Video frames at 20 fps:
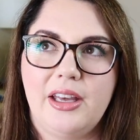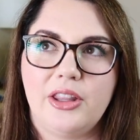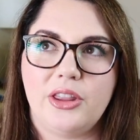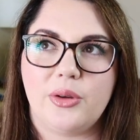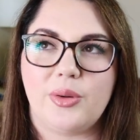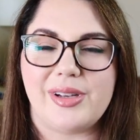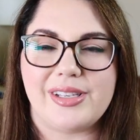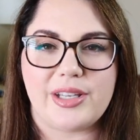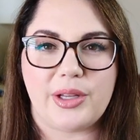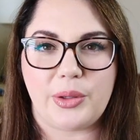
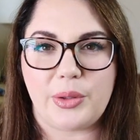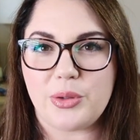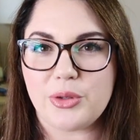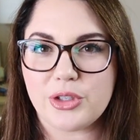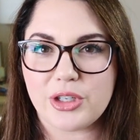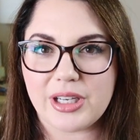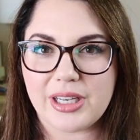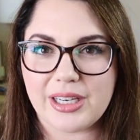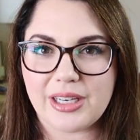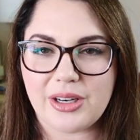the
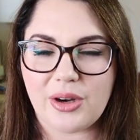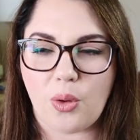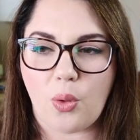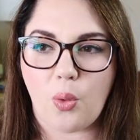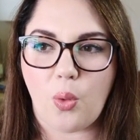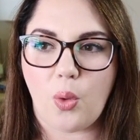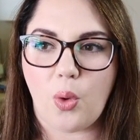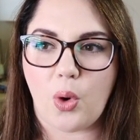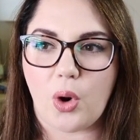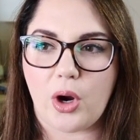resolution,
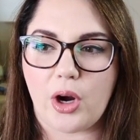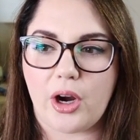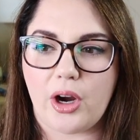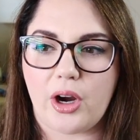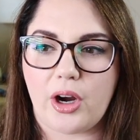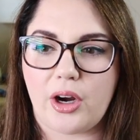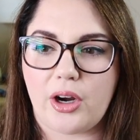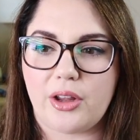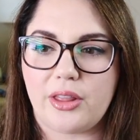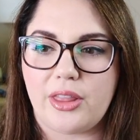
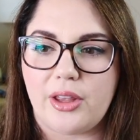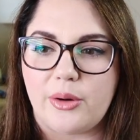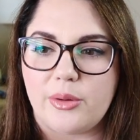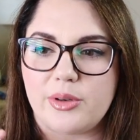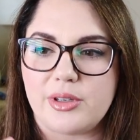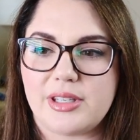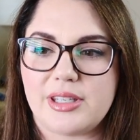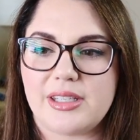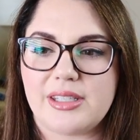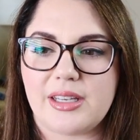or there
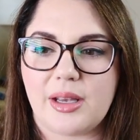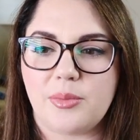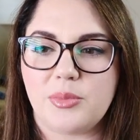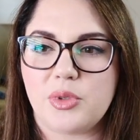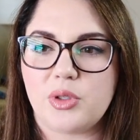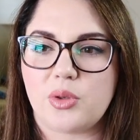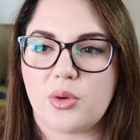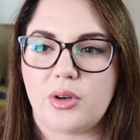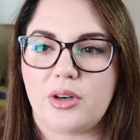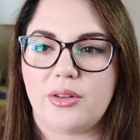was some
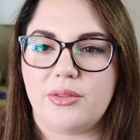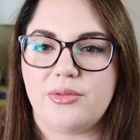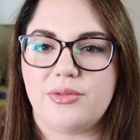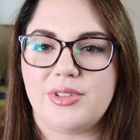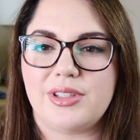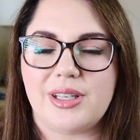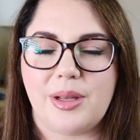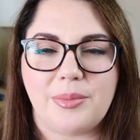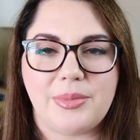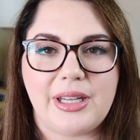sort of
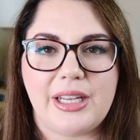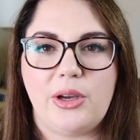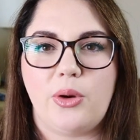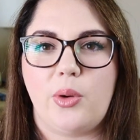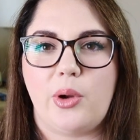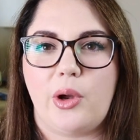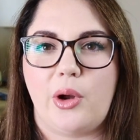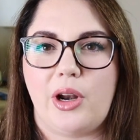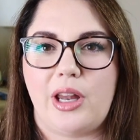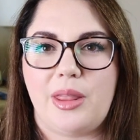something
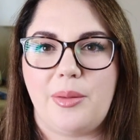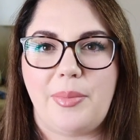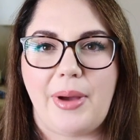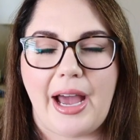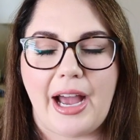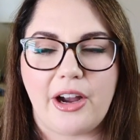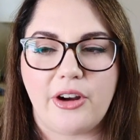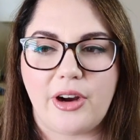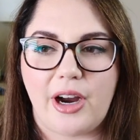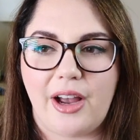going on in the
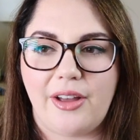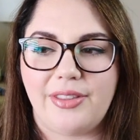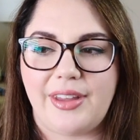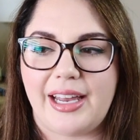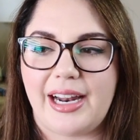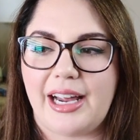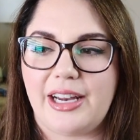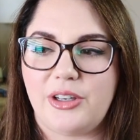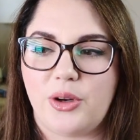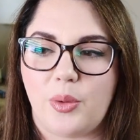background
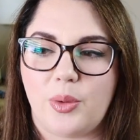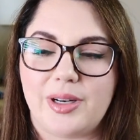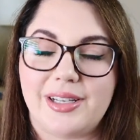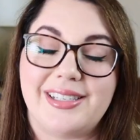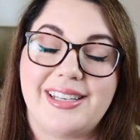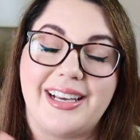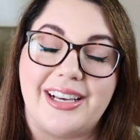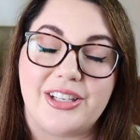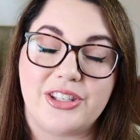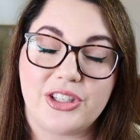that I don't want to
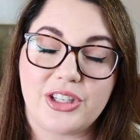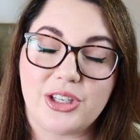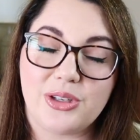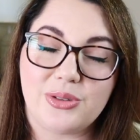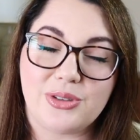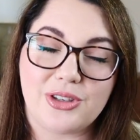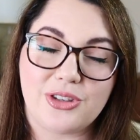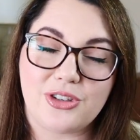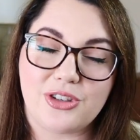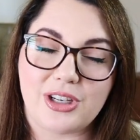say
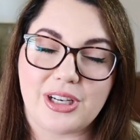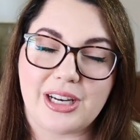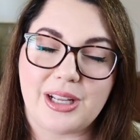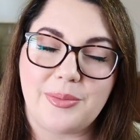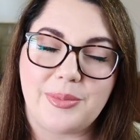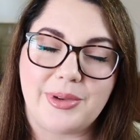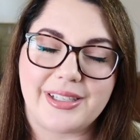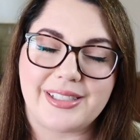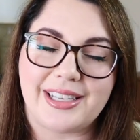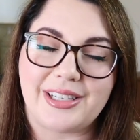excuses
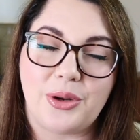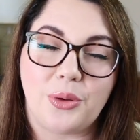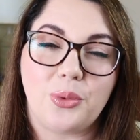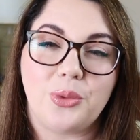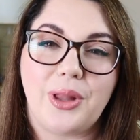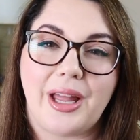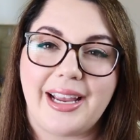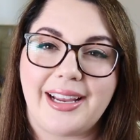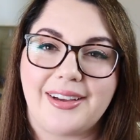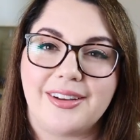cheating because I don't
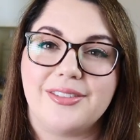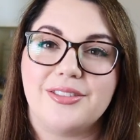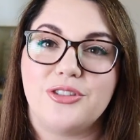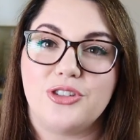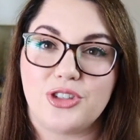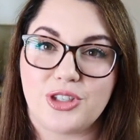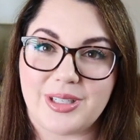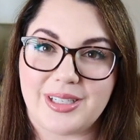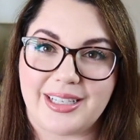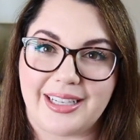like
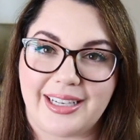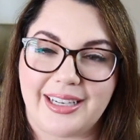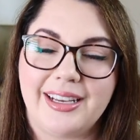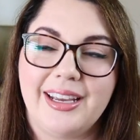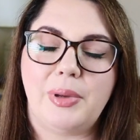cheating.